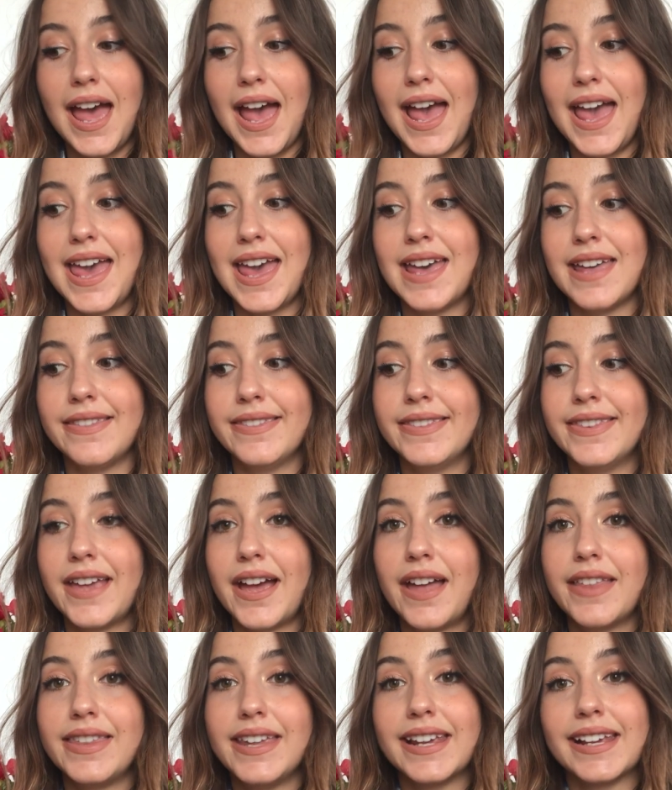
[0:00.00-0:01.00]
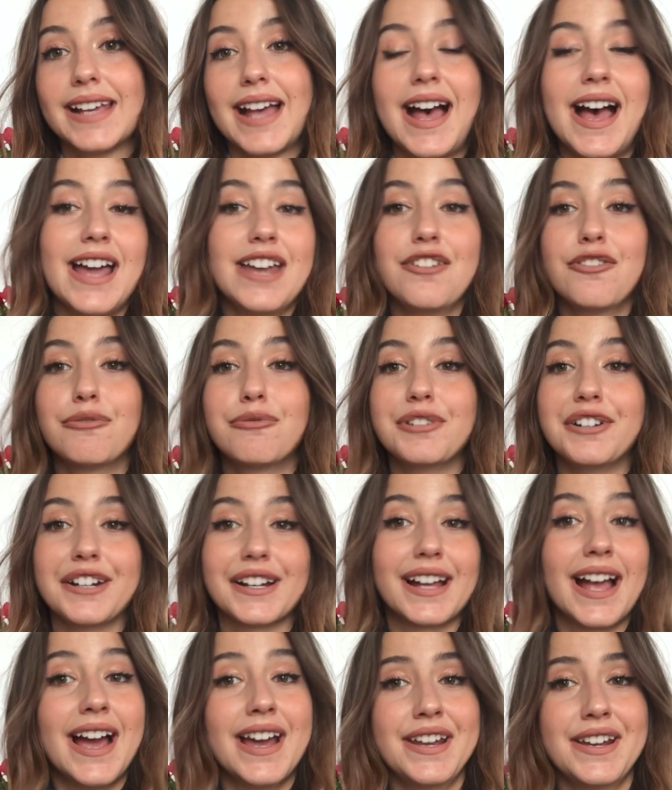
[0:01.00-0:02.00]
and they were
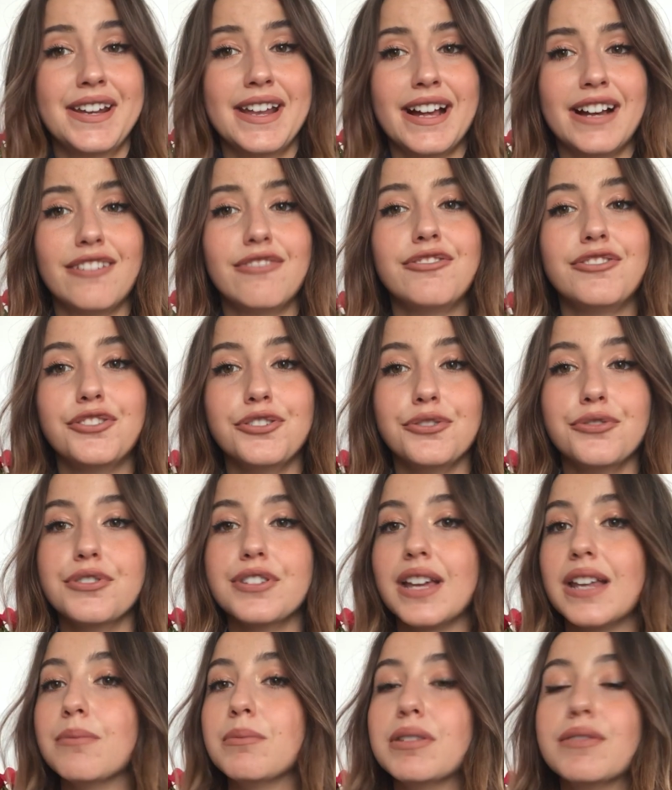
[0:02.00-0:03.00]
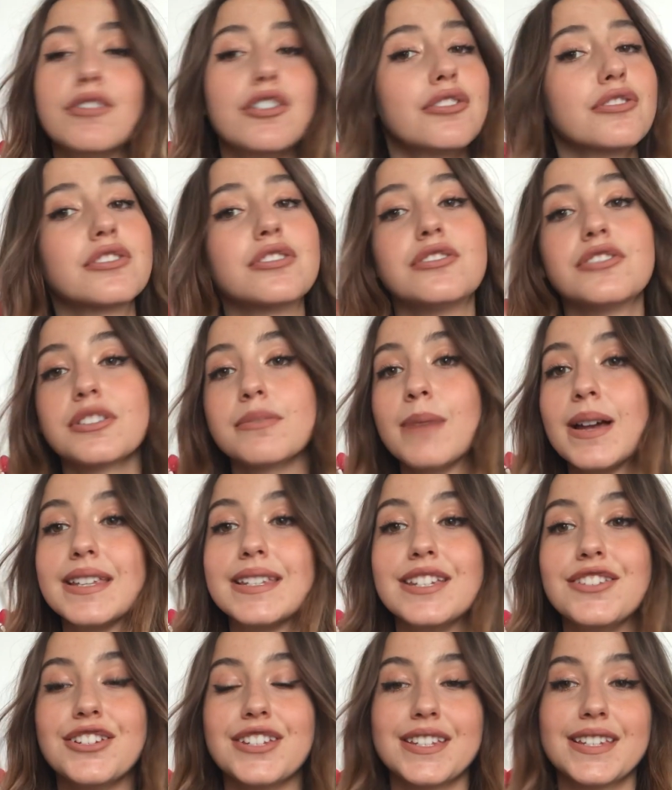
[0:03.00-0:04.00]
kind enough to send me vocals,
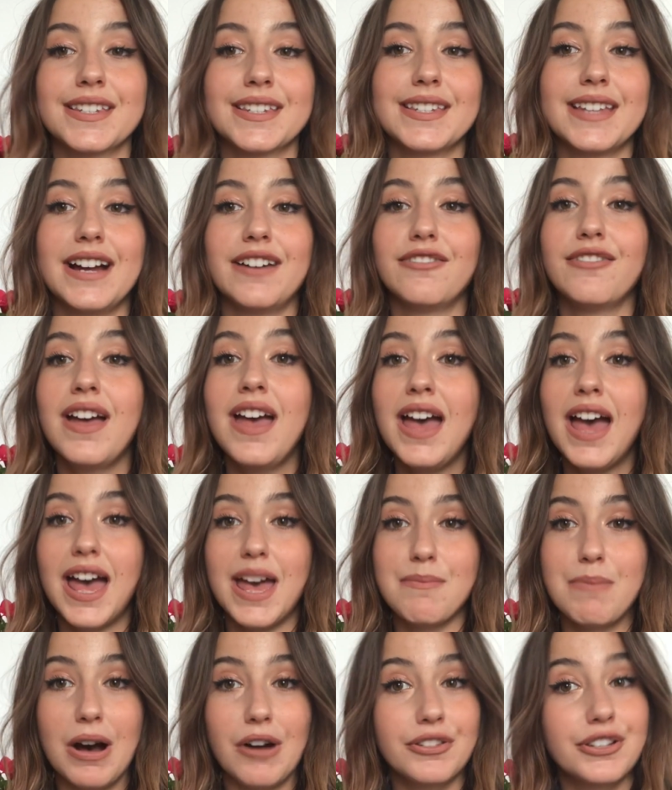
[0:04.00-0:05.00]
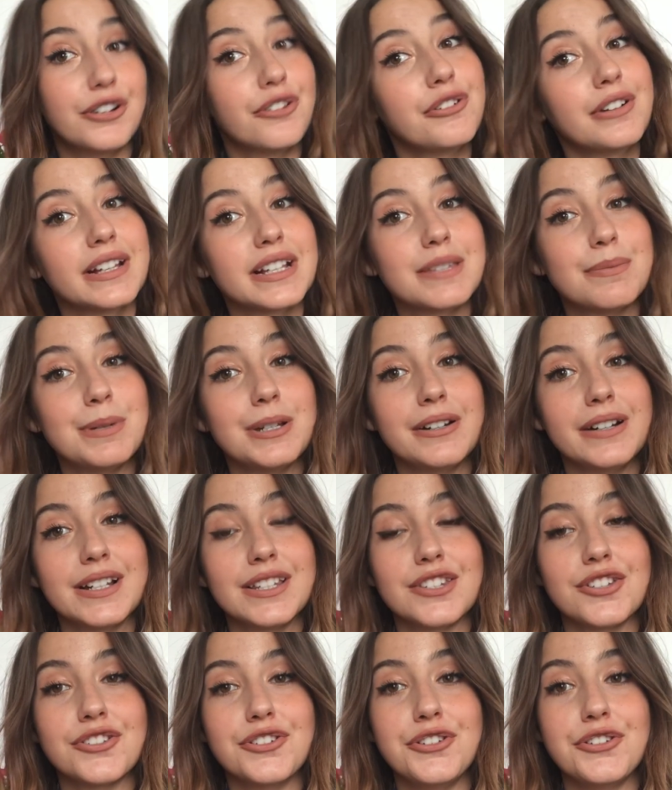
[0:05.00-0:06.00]
messages and stuff about their own
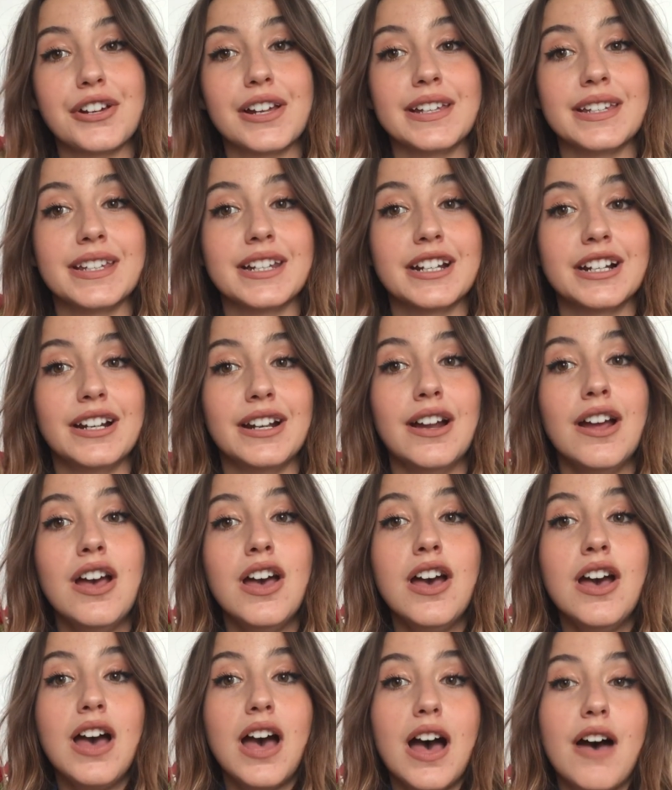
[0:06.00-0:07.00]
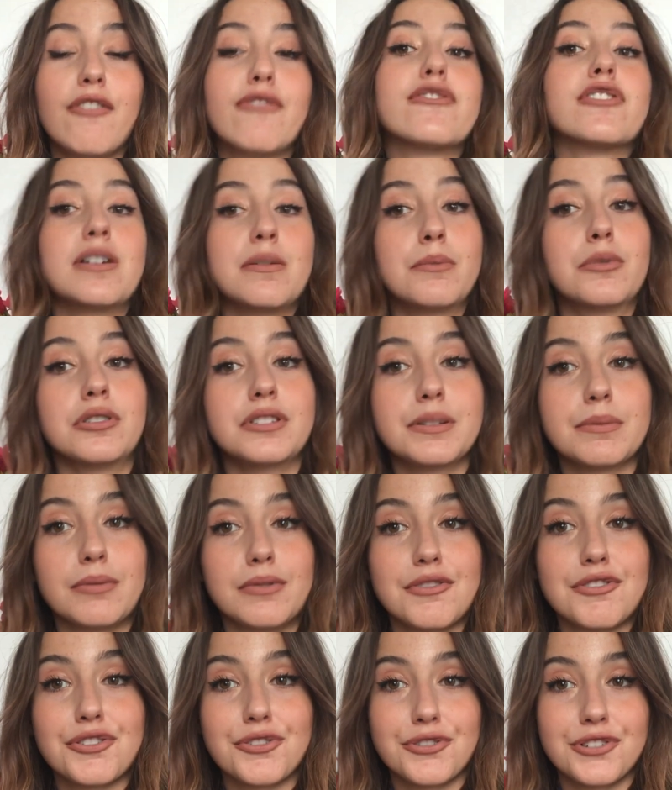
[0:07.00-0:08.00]
experiences, so you can hear from
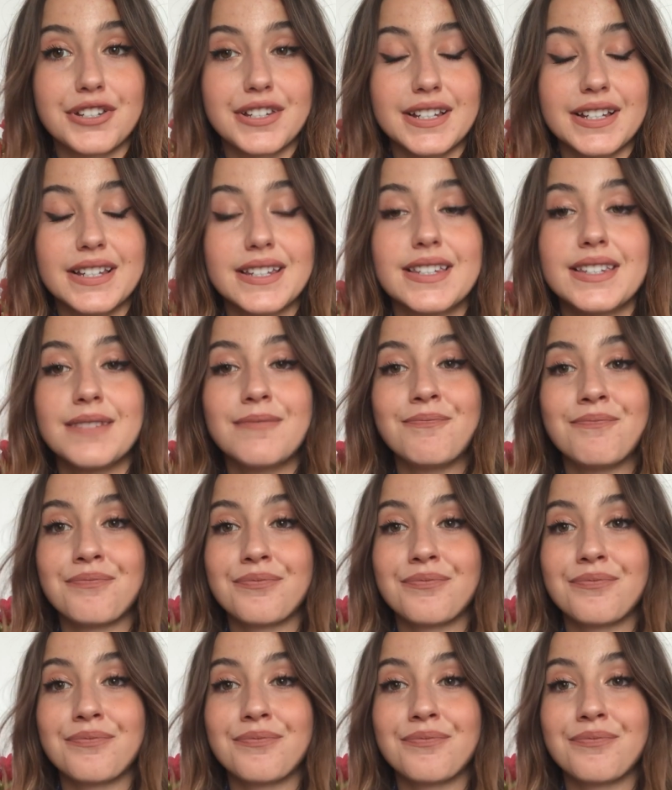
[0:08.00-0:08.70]
multiple sources.